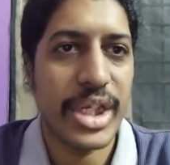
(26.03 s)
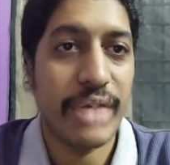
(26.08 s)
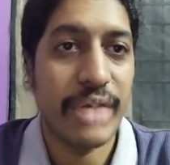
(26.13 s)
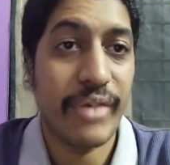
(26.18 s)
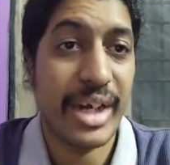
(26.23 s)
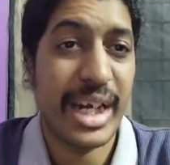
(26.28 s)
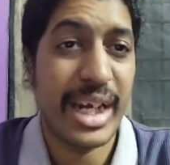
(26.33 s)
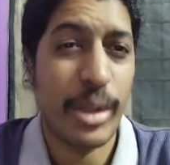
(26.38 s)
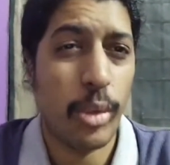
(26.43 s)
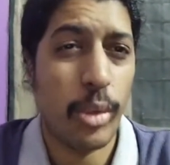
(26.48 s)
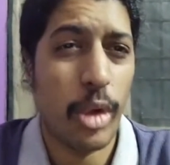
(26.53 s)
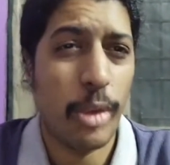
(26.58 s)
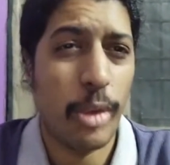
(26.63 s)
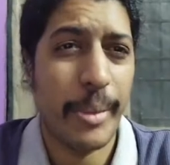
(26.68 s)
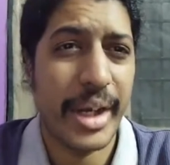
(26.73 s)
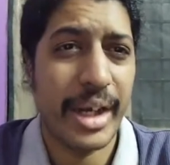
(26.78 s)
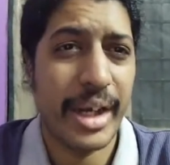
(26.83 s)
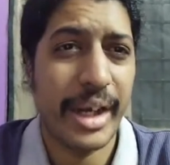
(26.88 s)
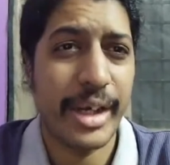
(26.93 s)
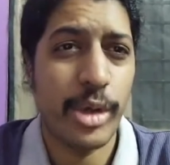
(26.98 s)
In fact, one of my
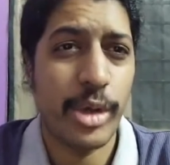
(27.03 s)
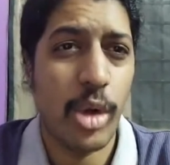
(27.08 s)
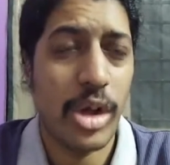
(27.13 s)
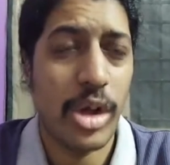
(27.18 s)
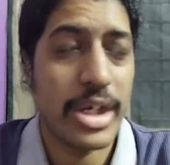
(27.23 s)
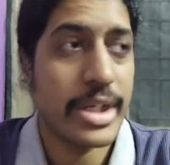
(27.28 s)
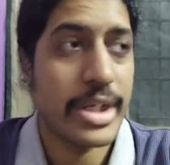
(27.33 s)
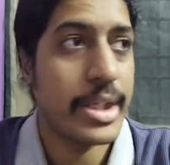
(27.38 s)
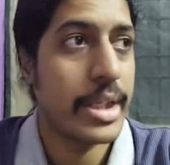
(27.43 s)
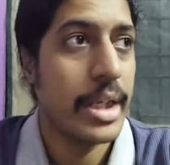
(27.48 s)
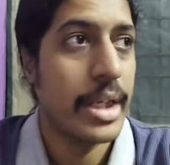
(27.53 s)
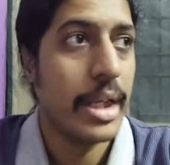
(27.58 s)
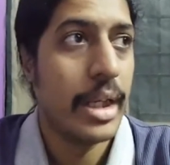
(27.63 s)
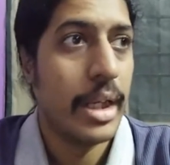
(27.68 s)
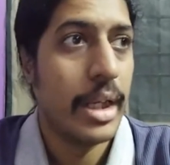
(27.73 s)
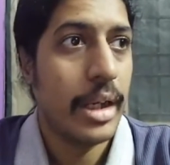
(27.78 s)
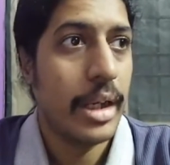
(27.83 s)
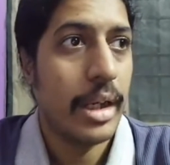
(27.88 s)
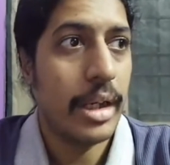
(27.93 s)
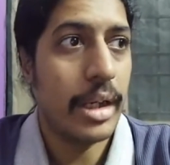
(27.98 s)
client calls
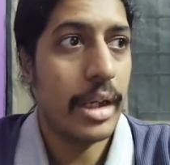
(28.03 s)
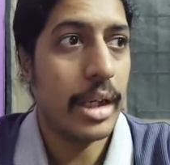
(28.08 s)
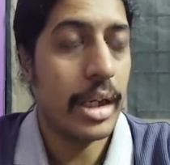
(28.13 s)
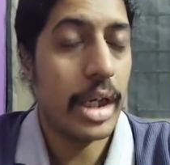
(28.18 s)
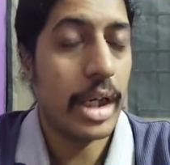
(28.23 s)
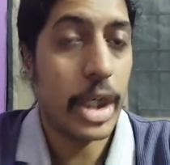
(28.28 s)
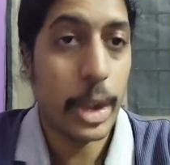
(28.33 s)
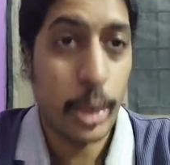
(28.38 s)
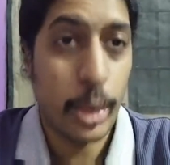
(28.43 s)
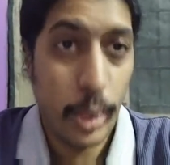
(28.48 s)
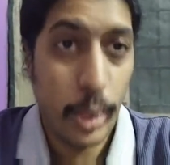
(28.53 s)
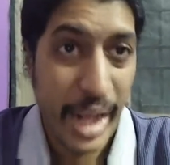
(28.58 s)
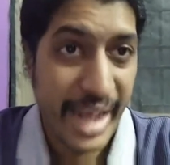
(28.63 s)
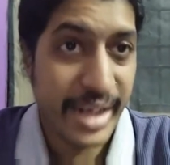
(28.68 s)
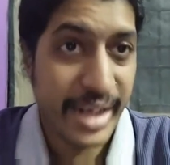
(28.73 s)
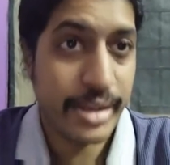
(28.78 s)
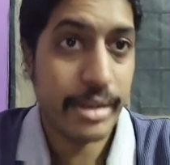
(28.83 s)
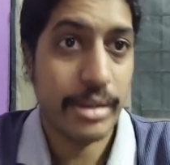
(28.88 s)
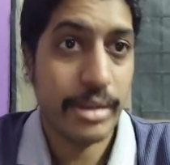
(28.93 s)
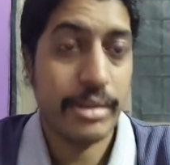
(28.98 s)
uh,
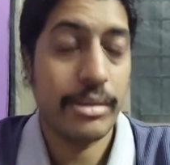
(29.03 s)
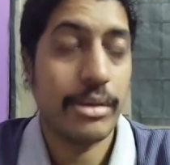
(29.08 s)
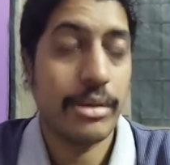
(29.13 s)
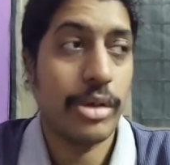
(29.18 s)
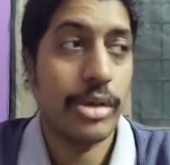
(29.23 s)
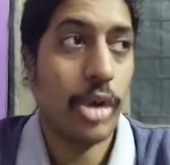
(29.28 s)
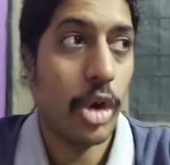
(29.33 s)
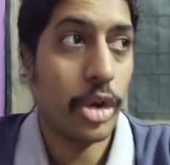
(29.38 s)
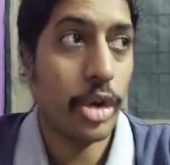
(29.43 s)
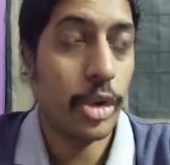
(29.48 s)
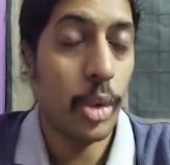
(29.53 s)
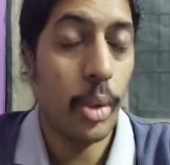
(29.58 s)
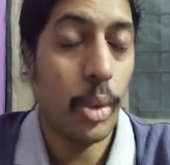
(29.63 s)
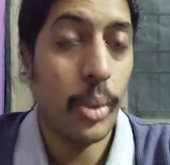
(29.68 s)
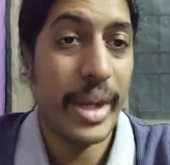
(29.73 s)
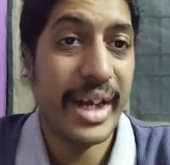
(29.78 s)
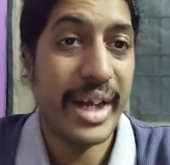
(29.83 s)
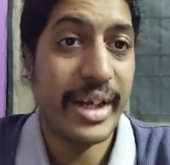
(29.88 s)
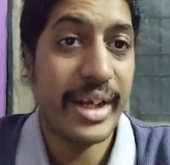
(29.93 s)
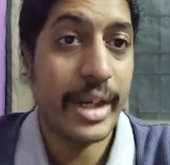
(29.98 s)
tonight got
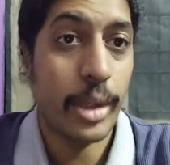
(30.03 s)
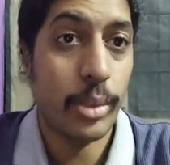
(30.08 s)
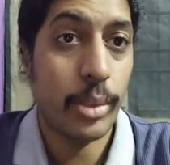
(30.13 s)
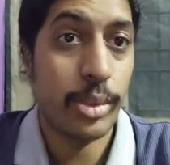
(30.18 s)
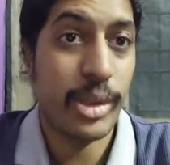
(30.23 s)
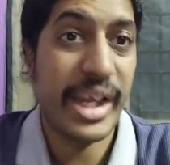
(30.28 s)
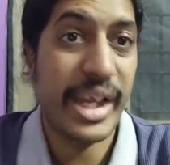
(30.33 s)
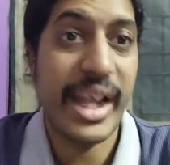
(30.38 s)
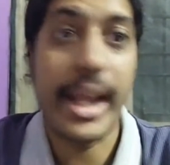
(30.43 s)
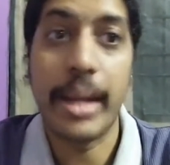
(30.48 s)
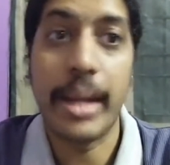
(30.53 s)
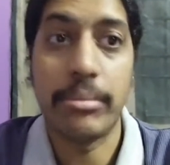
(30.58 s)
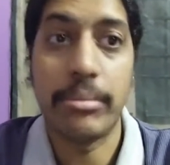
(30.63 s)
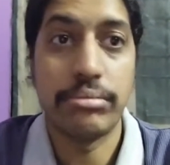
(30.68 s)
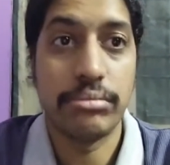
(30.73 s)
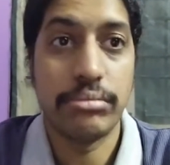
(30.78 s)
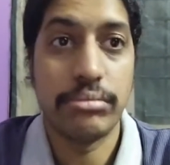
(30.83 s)
over at around 3 a.m.,